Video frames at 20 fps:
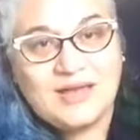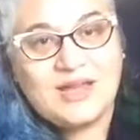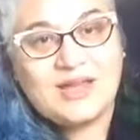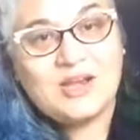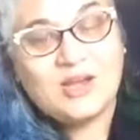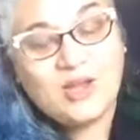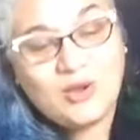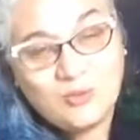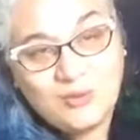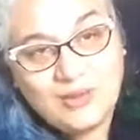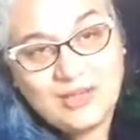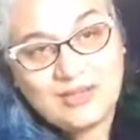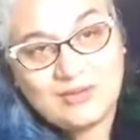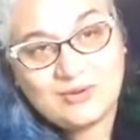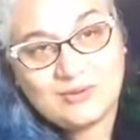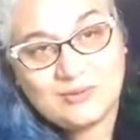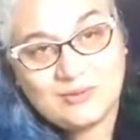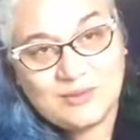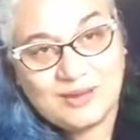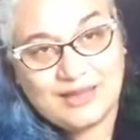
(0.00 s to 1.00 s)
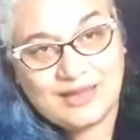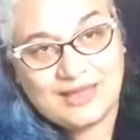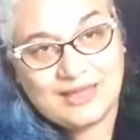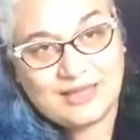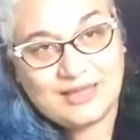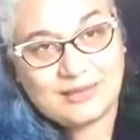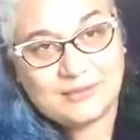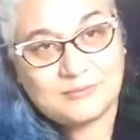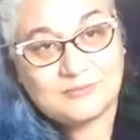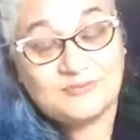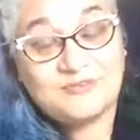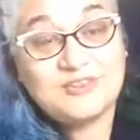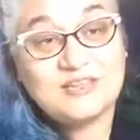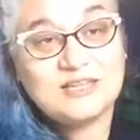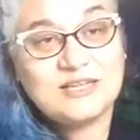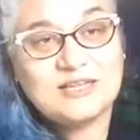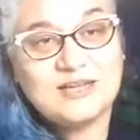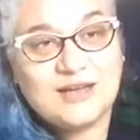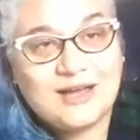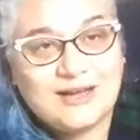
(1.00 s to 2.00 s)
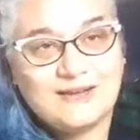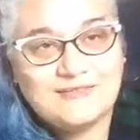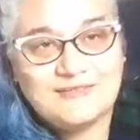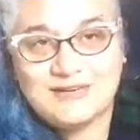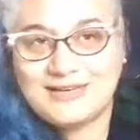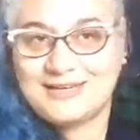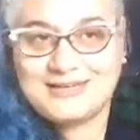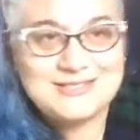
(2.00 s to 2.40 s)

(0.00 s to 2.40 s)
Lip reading: knowing who I am, feeling confident.